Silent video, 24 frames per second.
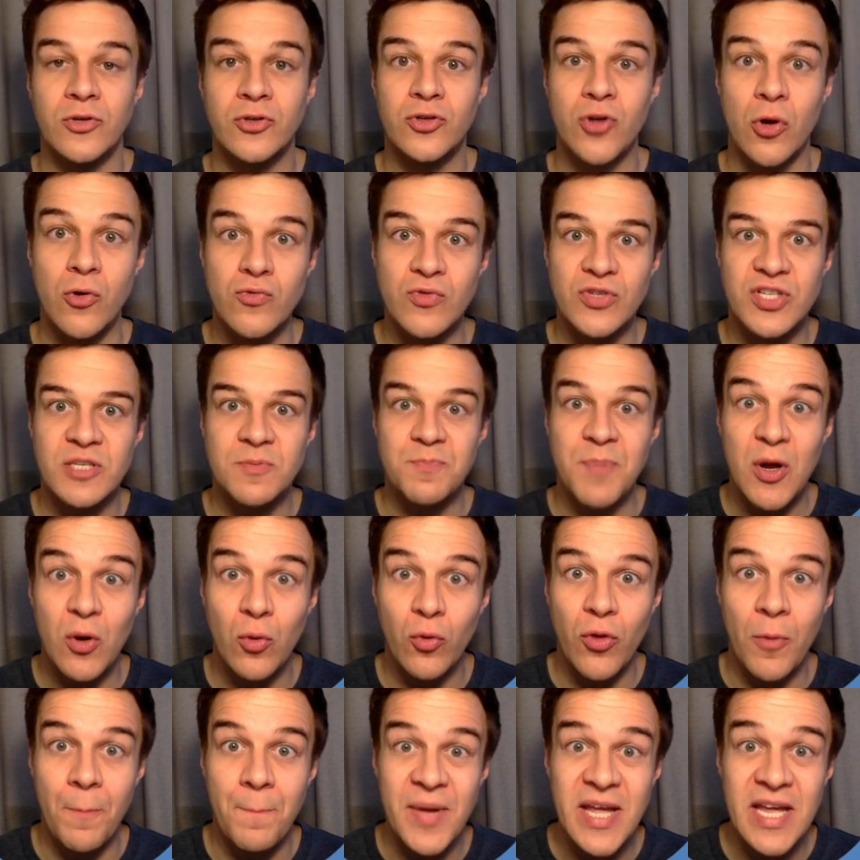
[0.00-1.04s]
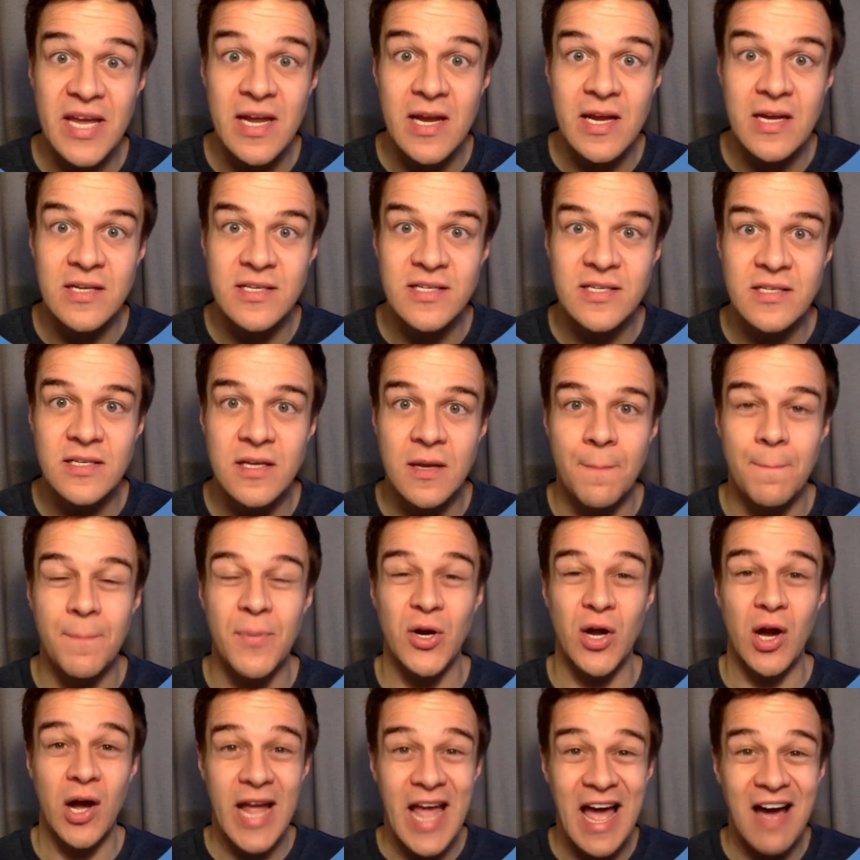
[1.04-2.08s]
don't spill the beans, but
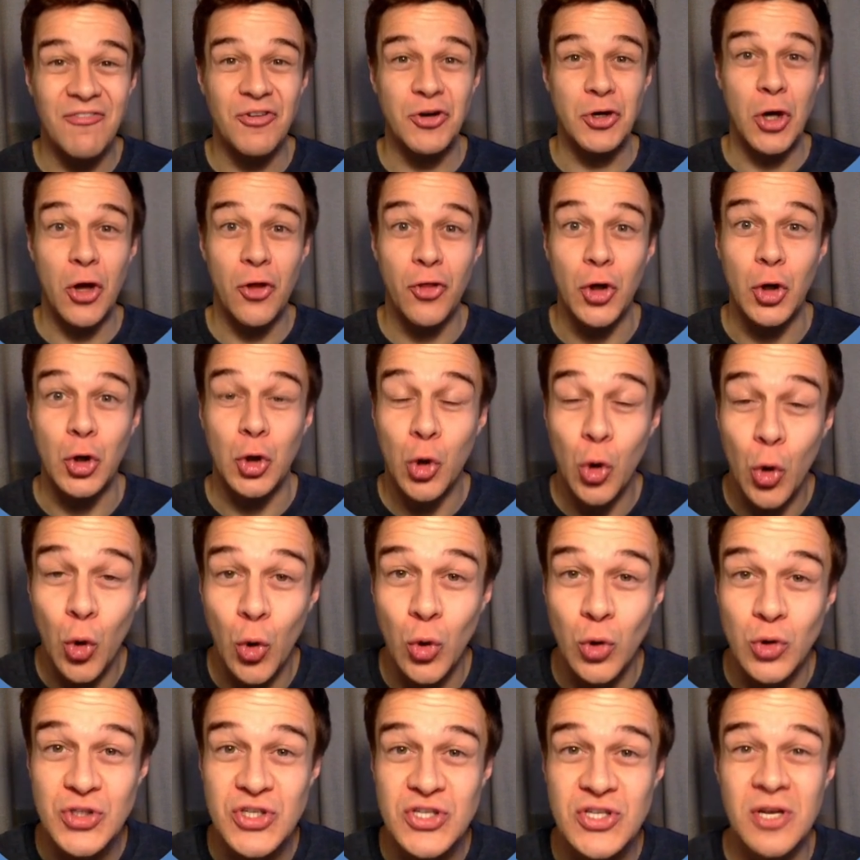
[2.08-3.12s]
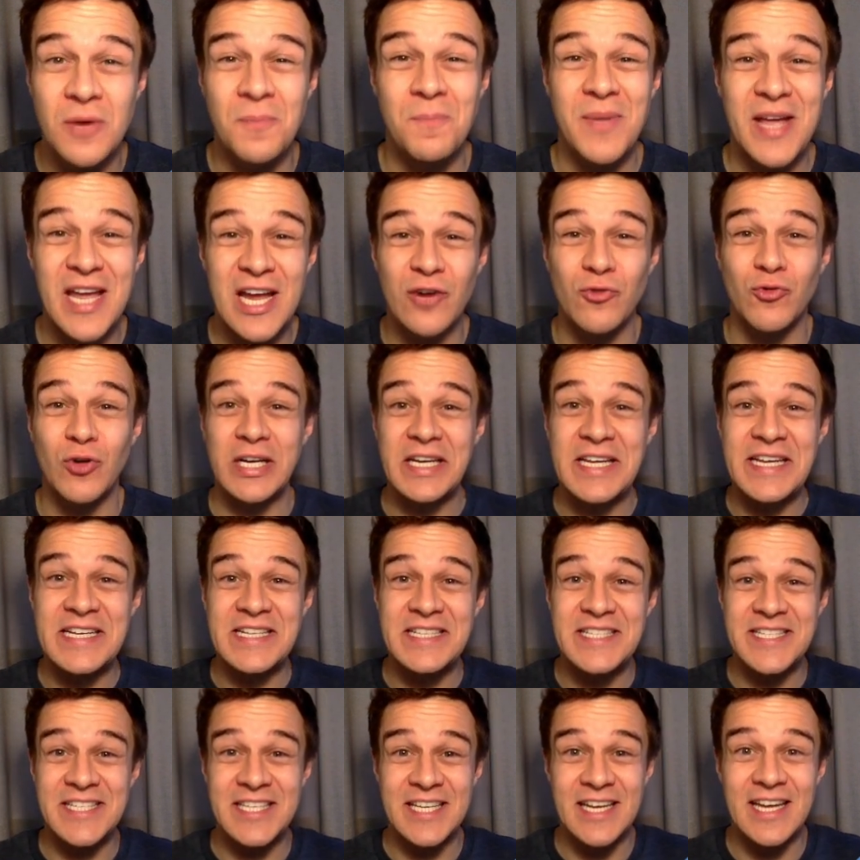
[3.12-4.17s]
I have another course being
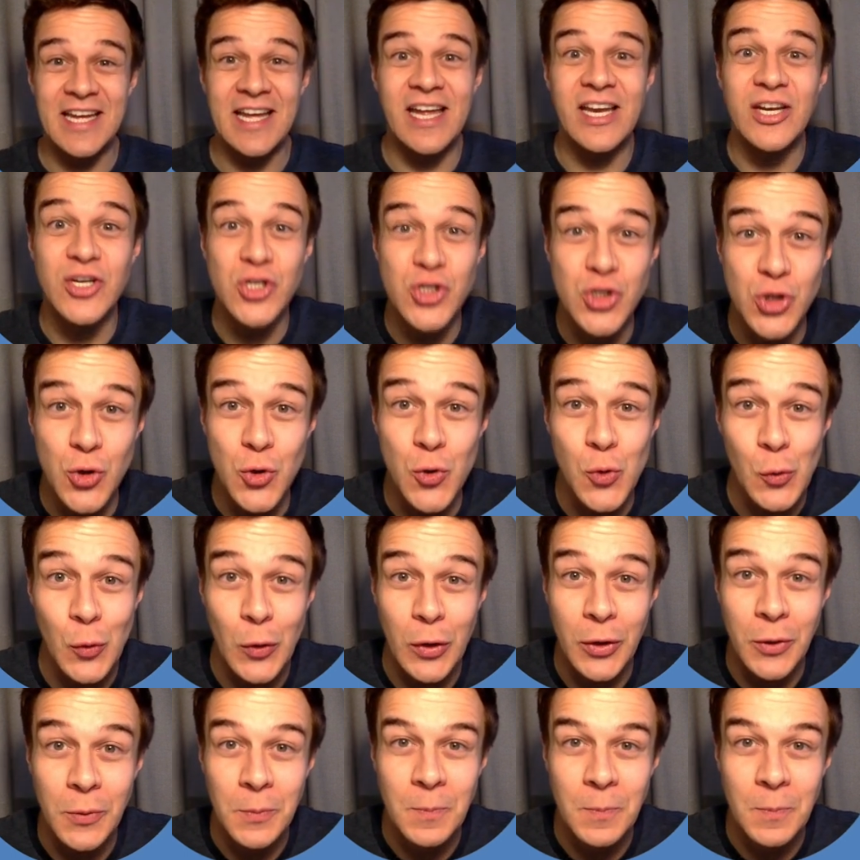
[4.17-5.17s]
released in June.